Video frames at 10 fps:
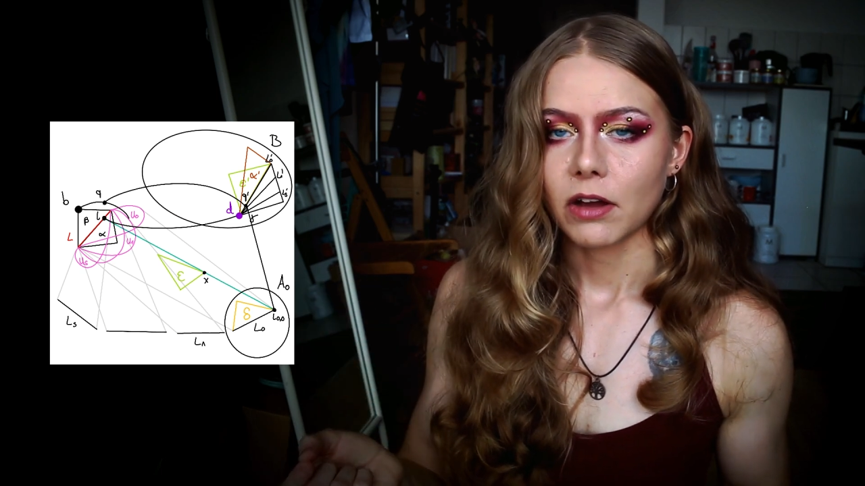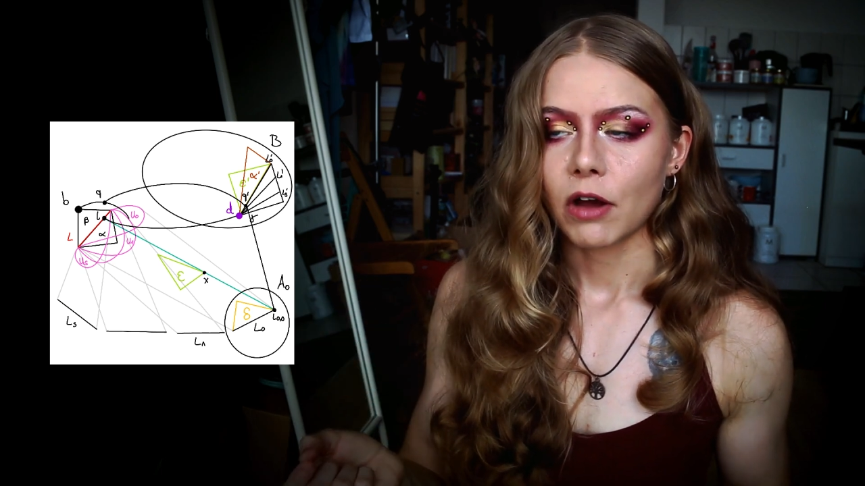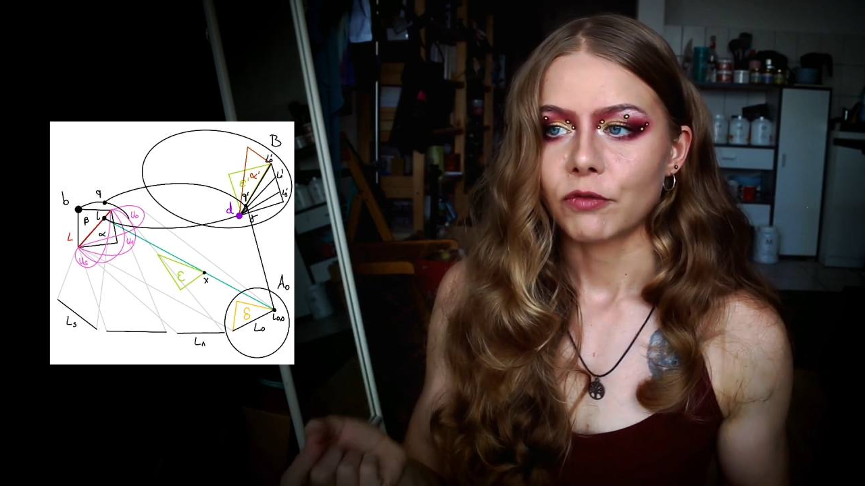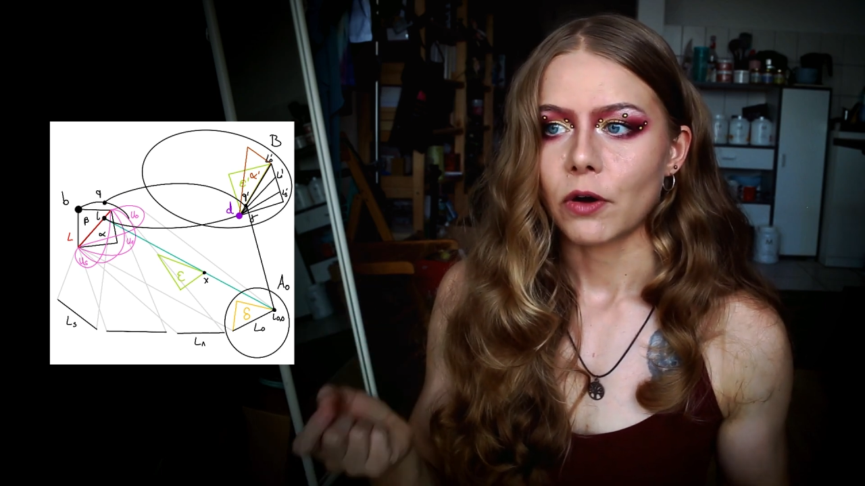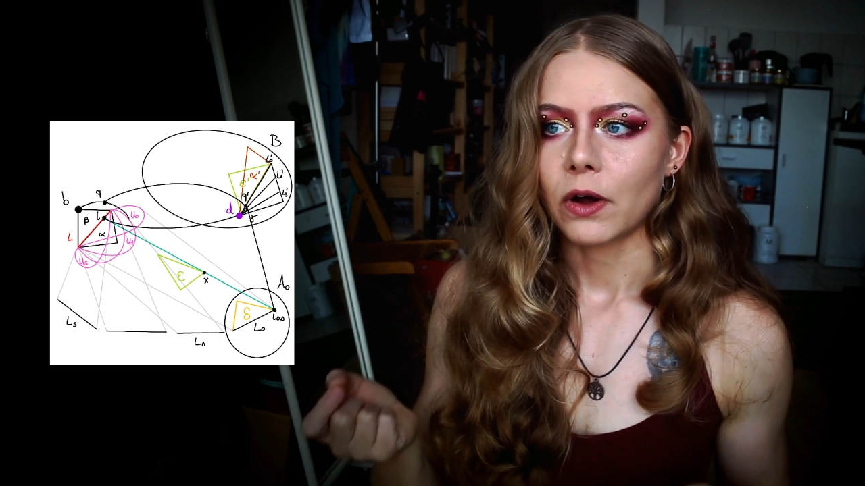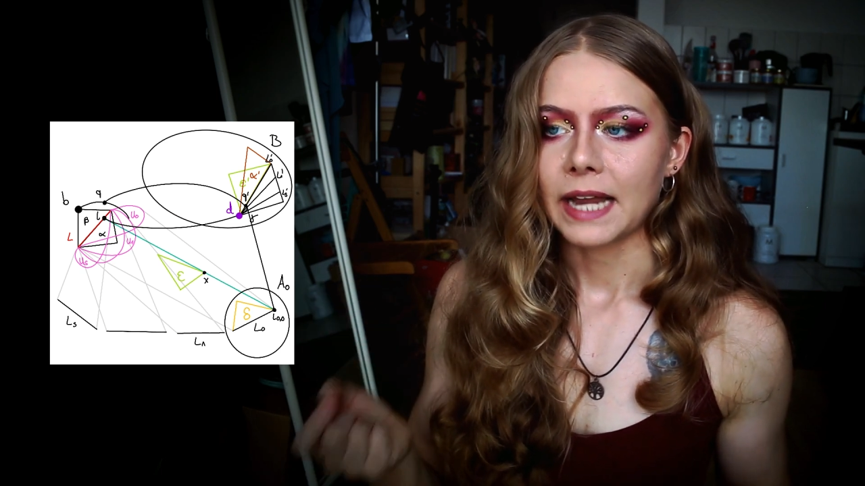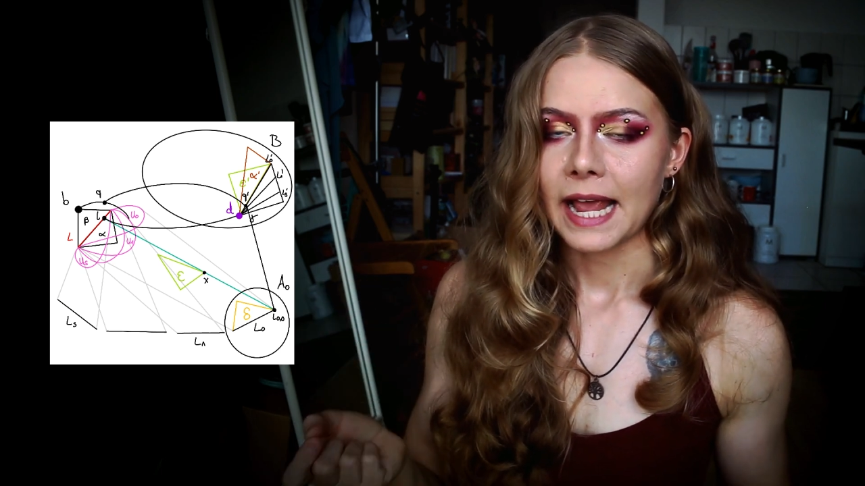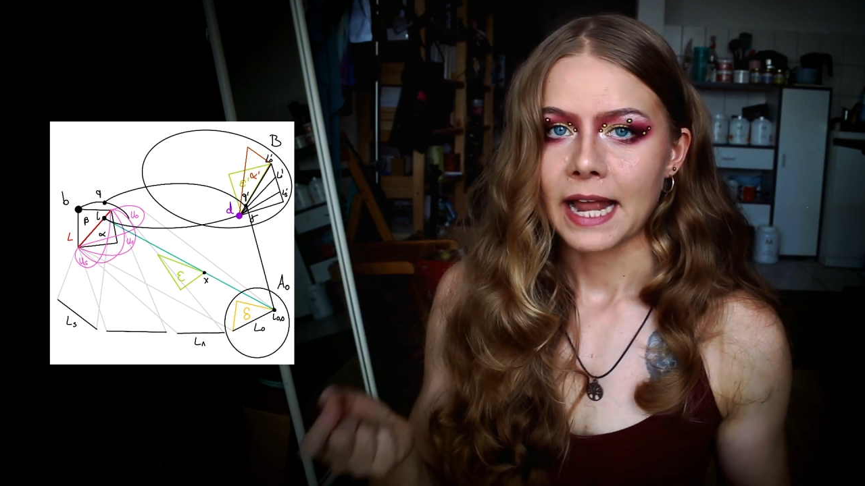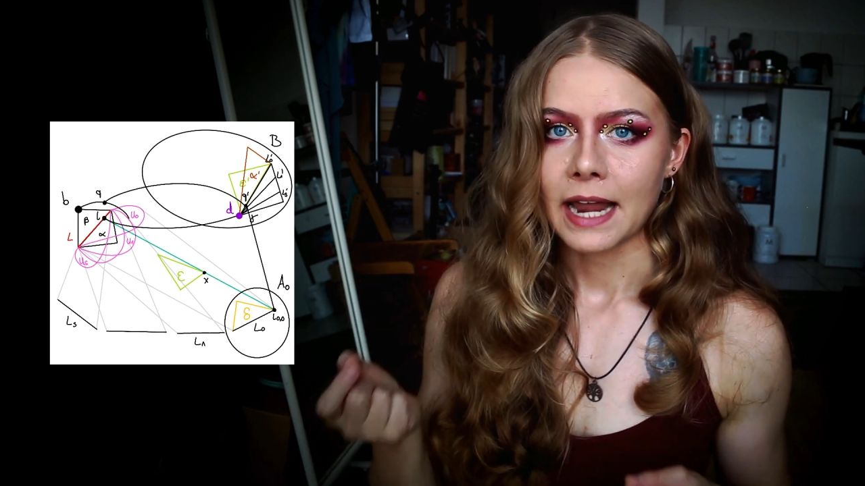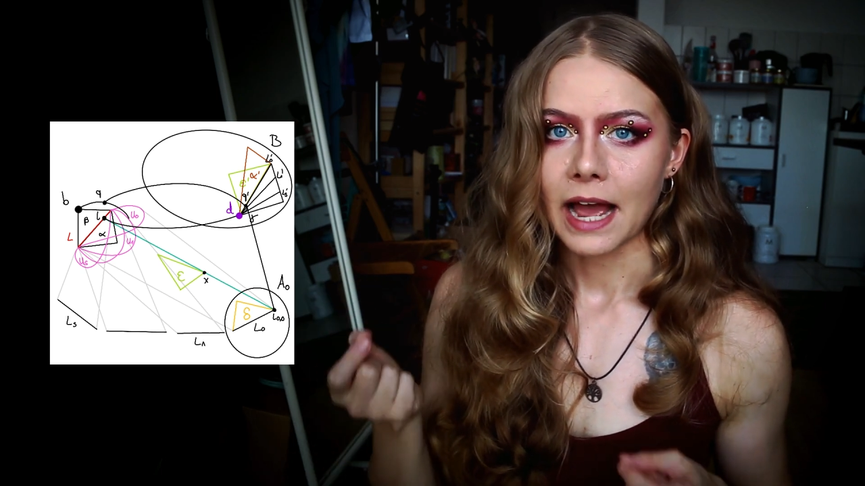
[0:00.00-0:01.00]
of all
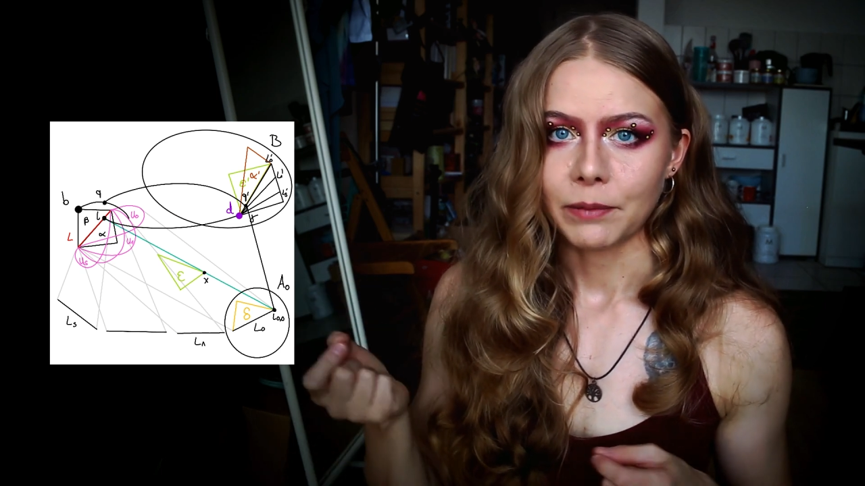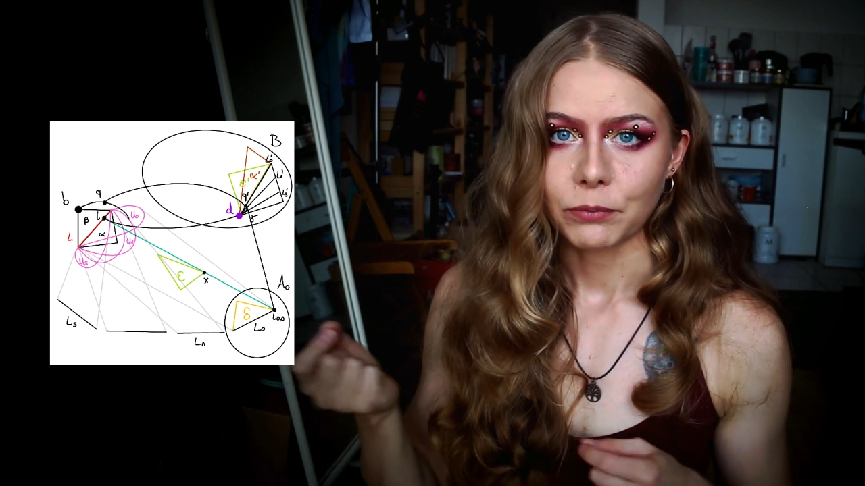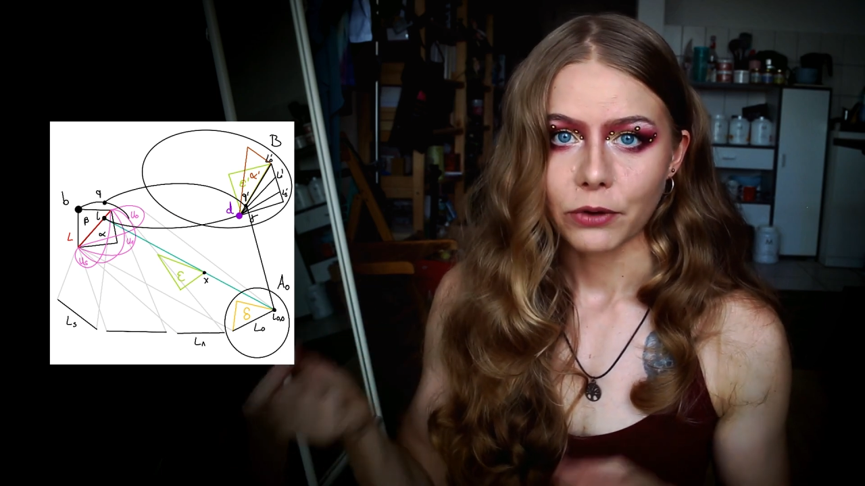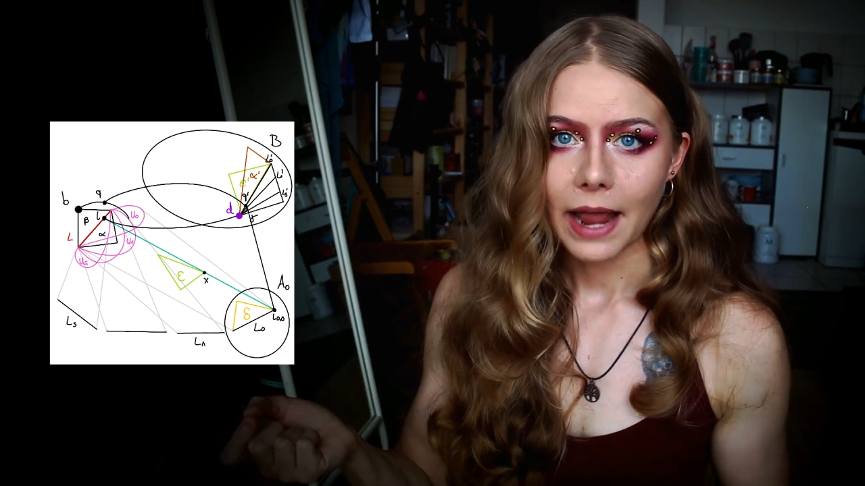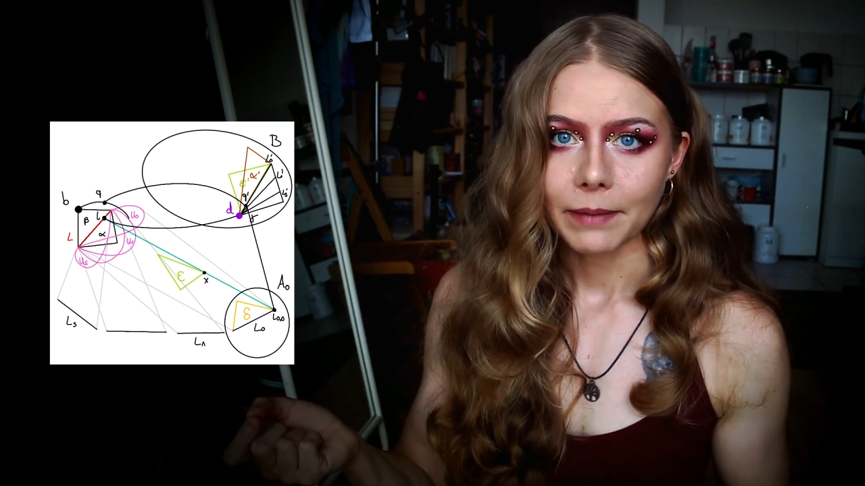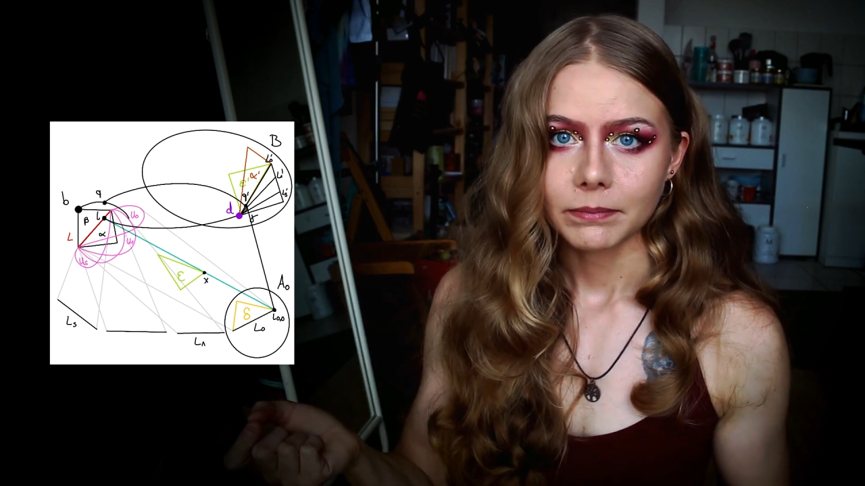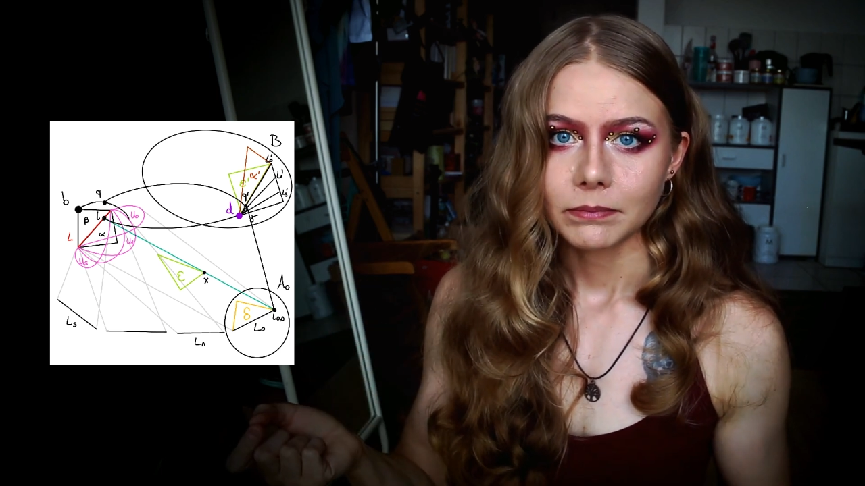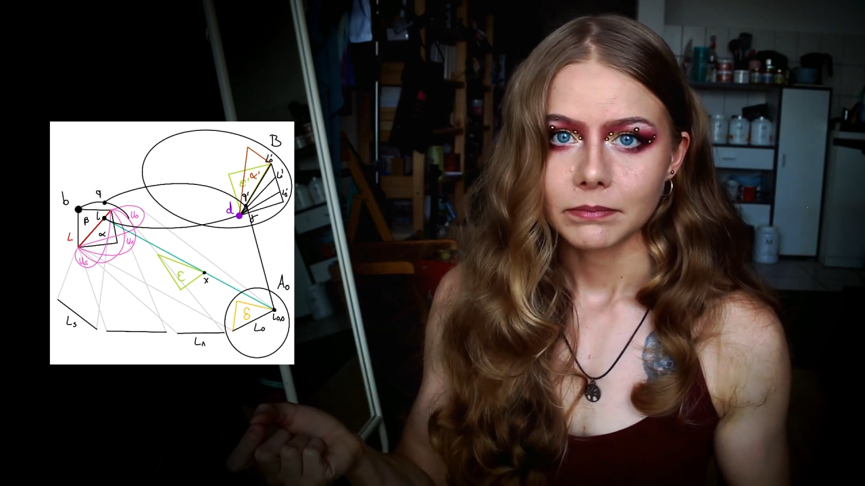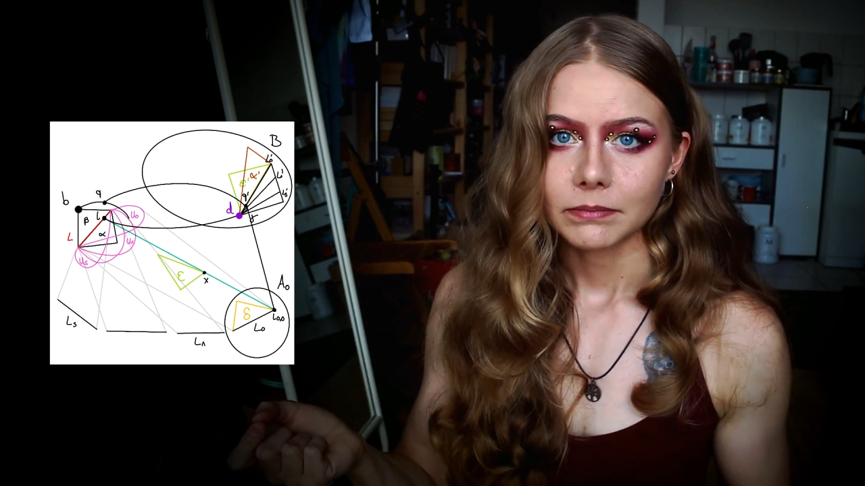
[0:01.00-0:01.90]
Li prime,